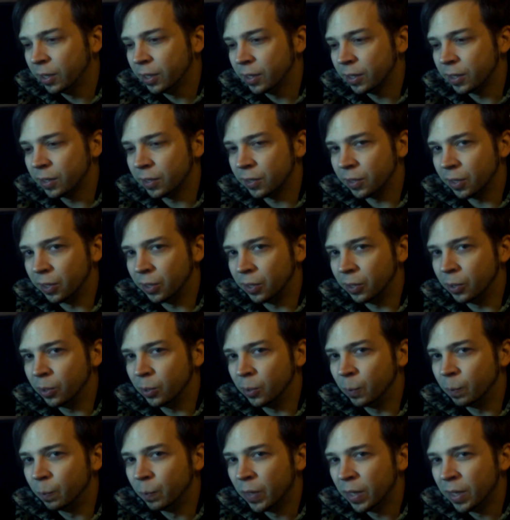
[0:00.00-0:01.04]

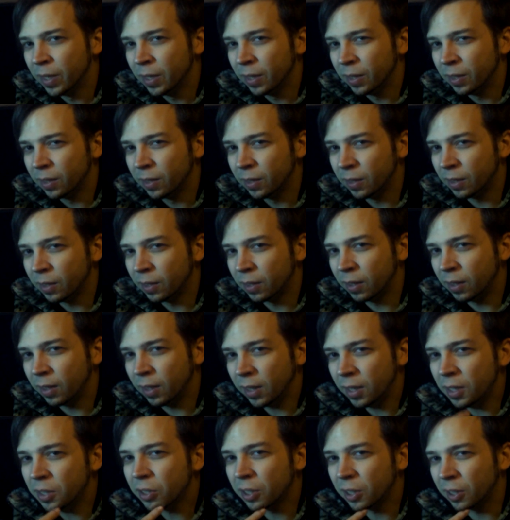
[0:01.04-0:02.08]
So
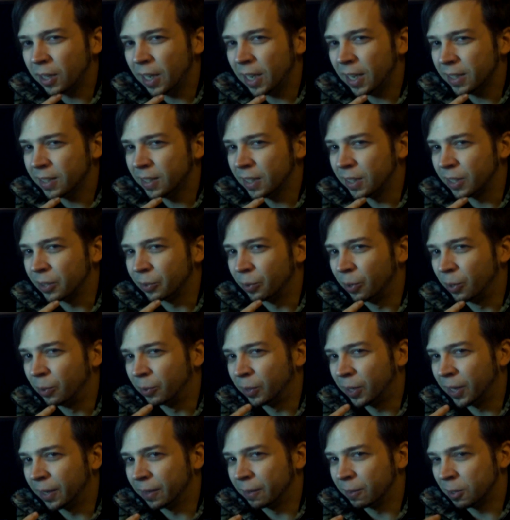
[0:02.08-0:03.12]
each class has their own
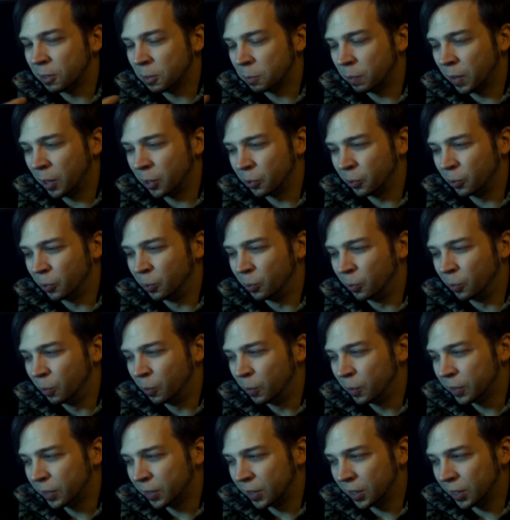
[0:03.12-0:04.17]
kind of special
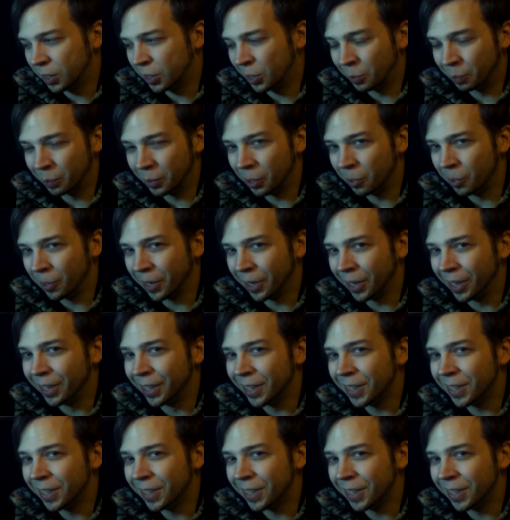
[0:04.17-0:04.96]
system going on.